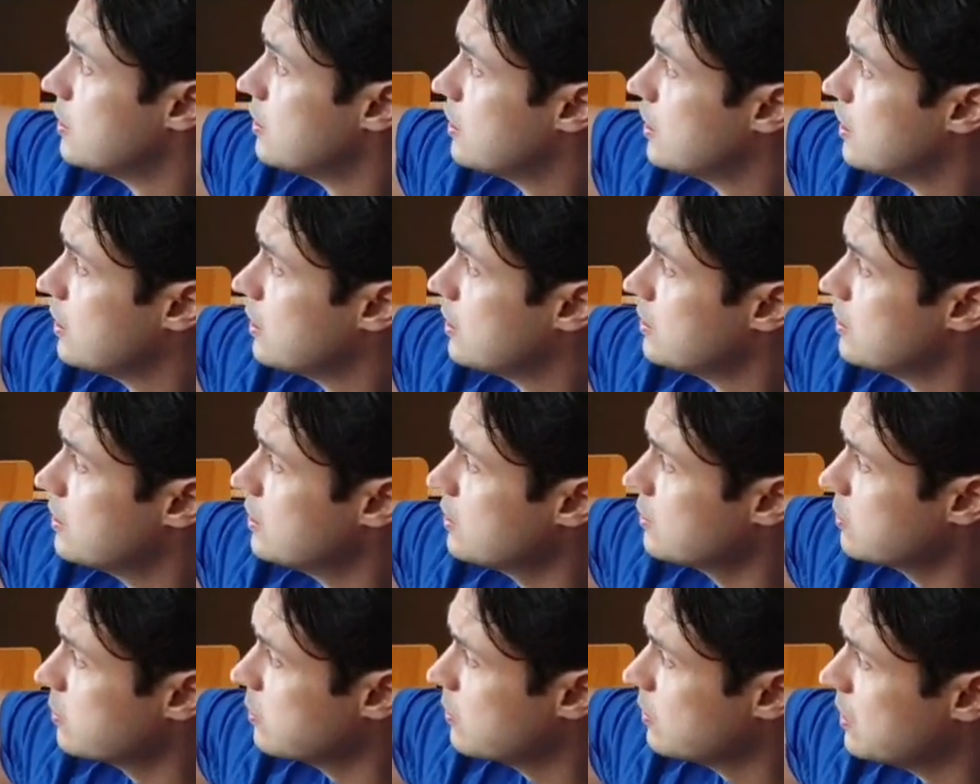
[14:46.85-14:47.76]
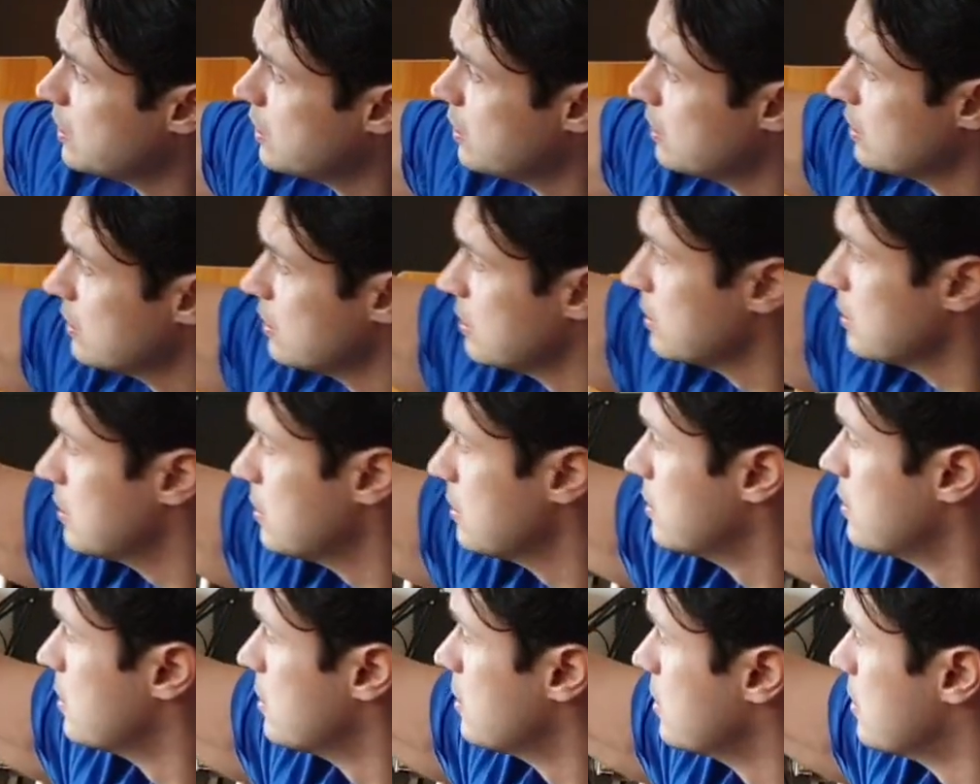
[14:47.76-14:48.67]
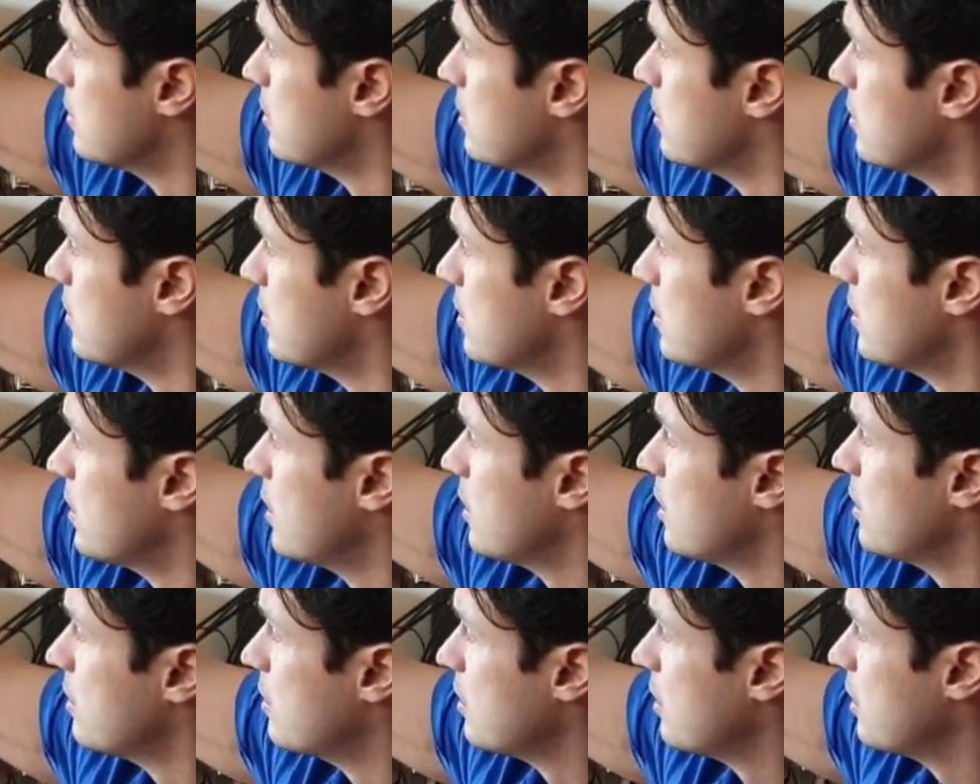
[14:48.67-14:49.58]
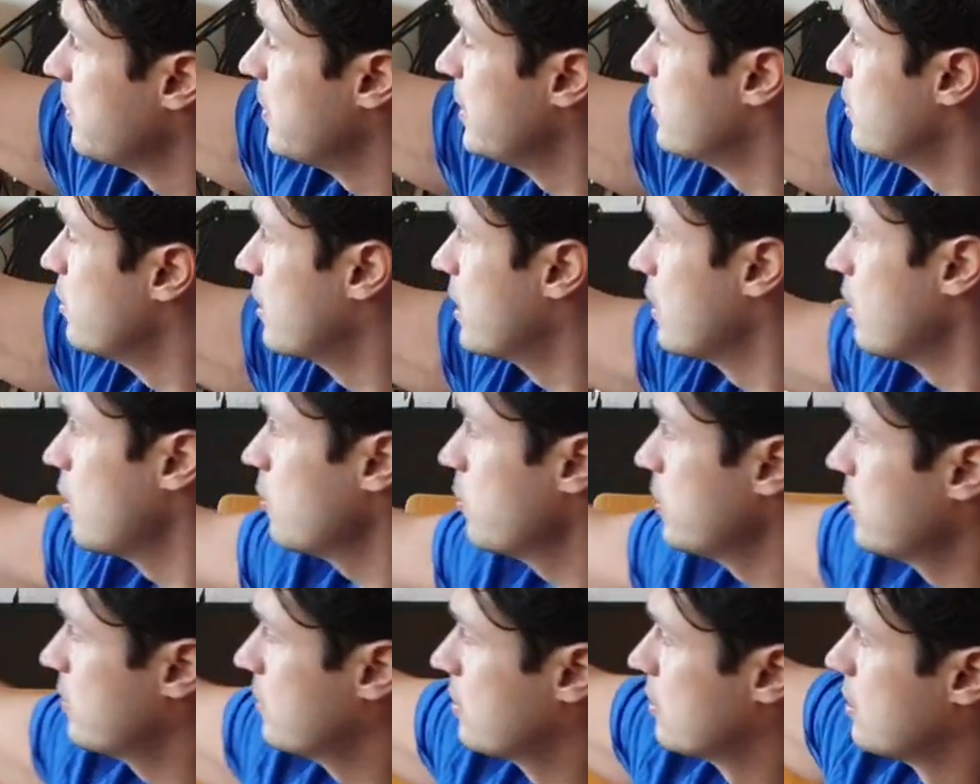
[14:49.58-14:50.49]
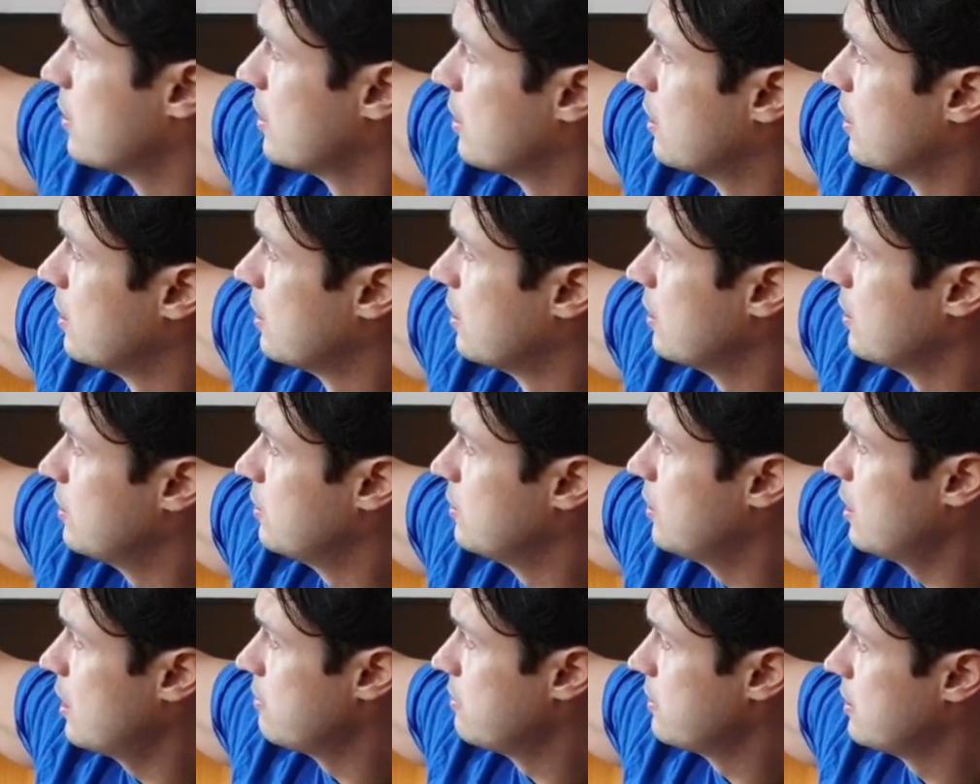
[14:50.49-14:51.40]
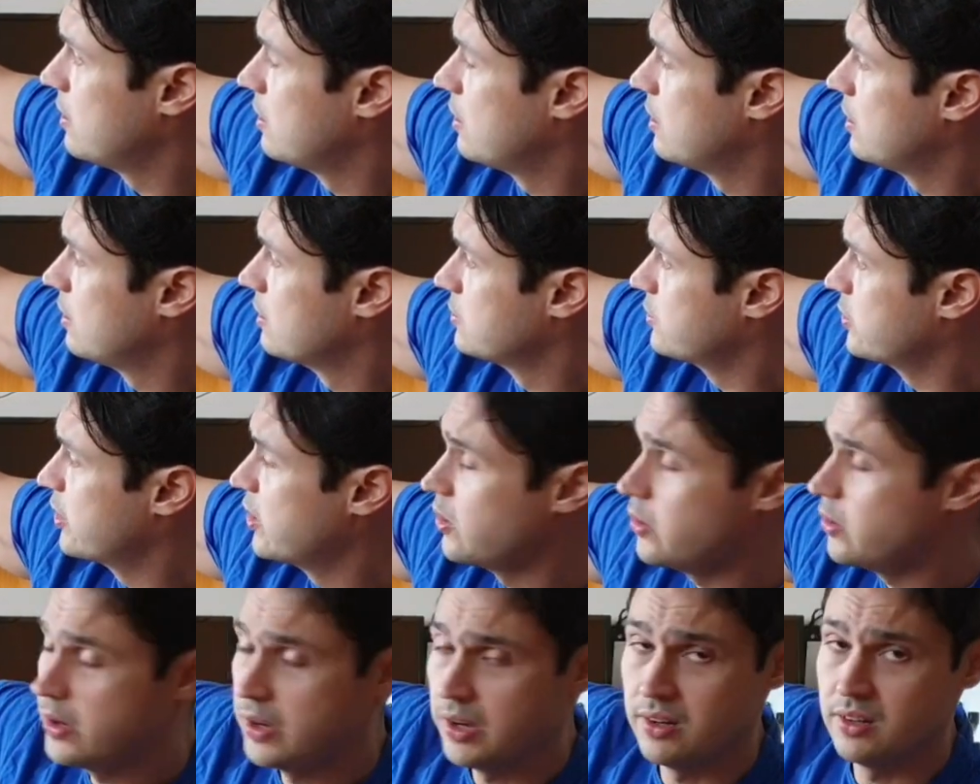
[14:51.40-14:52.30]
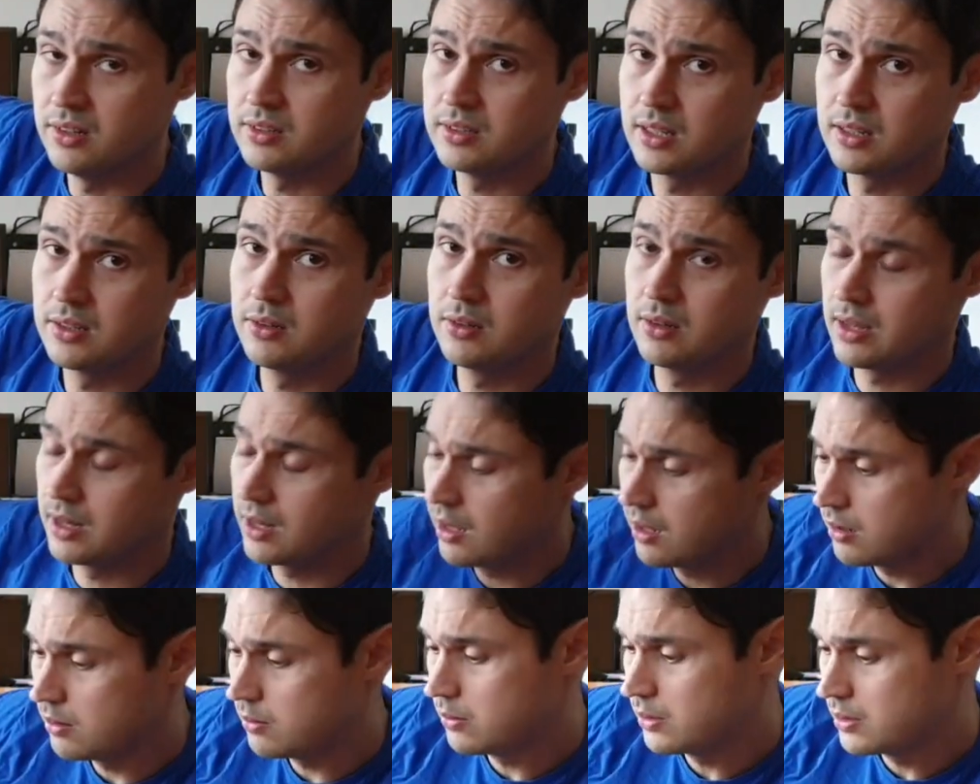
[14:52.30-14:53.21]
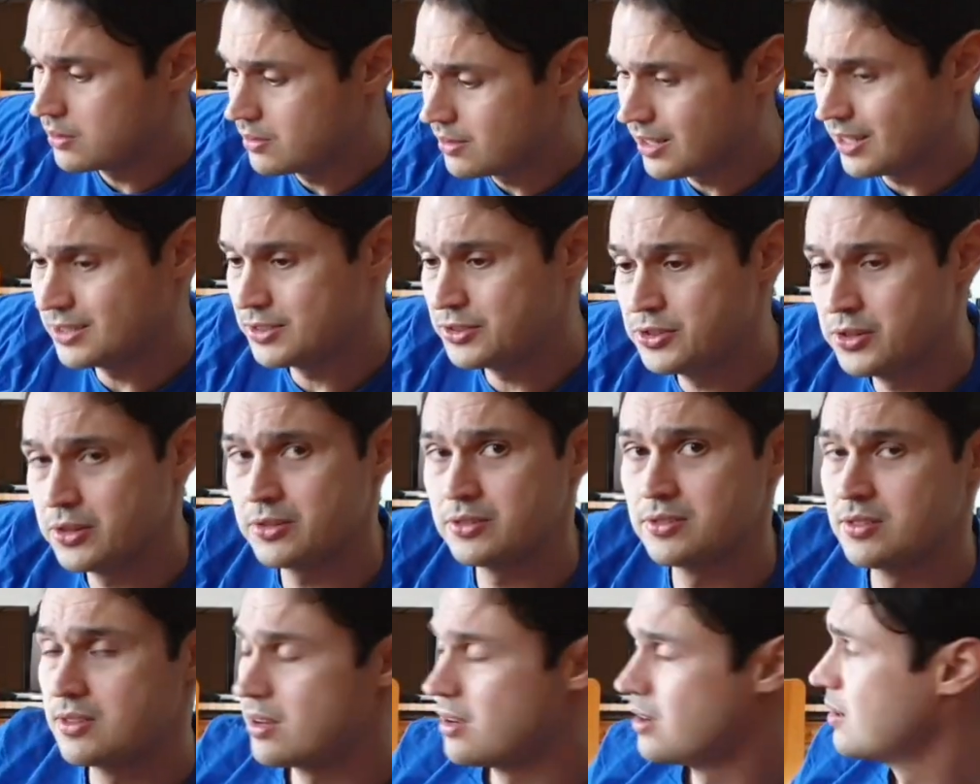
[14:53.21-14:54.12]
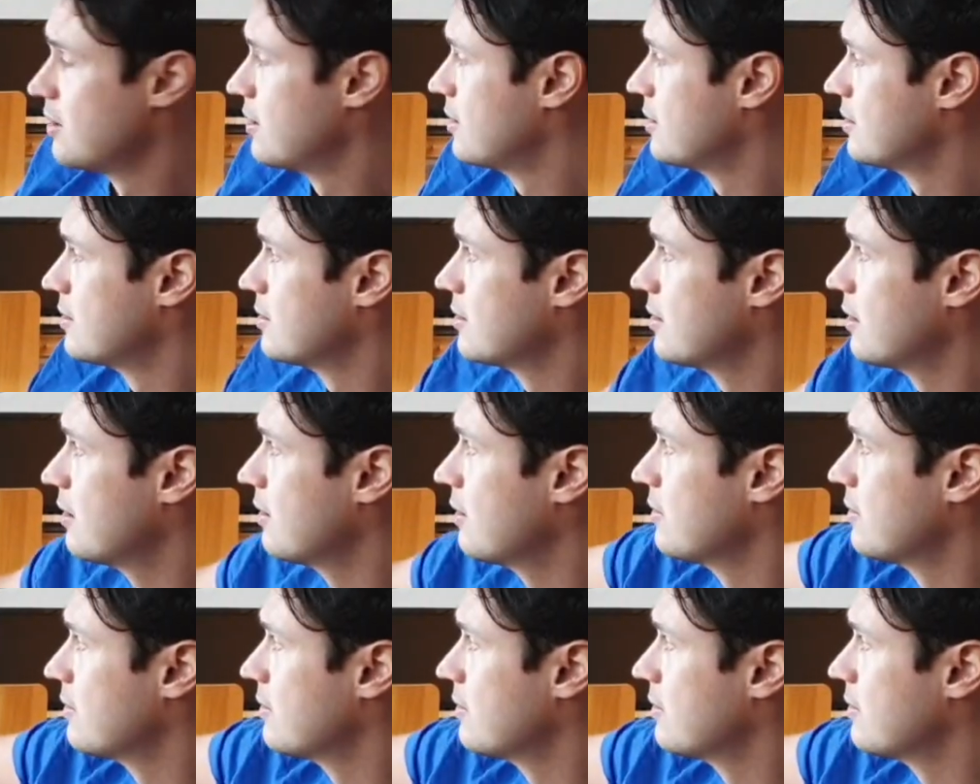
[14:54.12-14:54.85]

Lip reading: And this one, I mean, you can always, you have a screw here that you can always adjust. So